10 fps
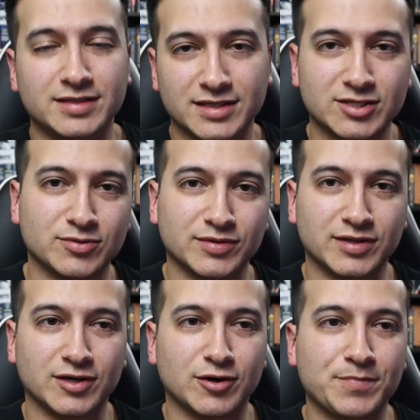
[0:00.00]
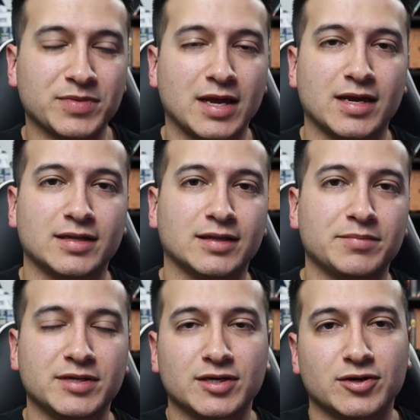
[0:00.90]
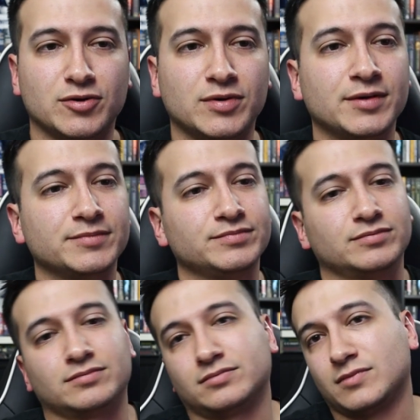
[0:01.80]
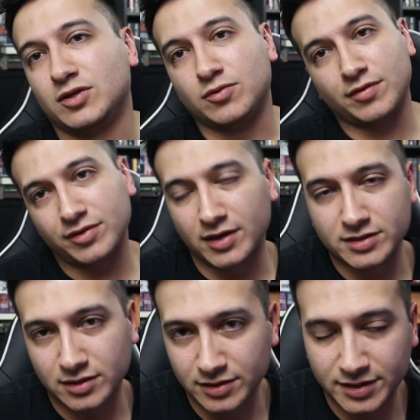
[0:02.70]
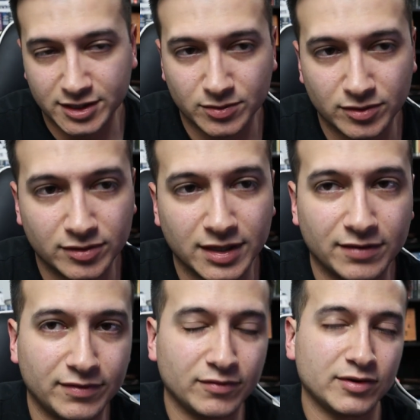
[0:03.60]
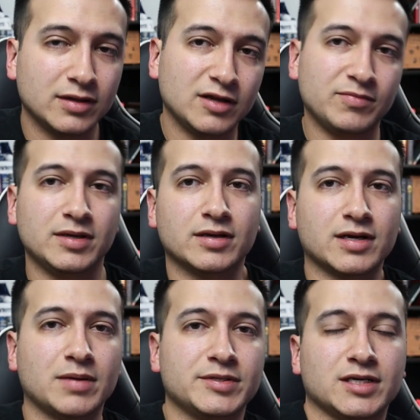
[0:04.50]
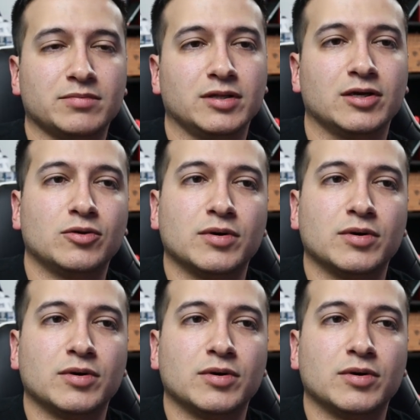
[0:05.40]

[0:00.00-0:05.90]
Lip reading: Discord, though, and let me know your thoughts on Discworld, and feel free to leave me a comment down below.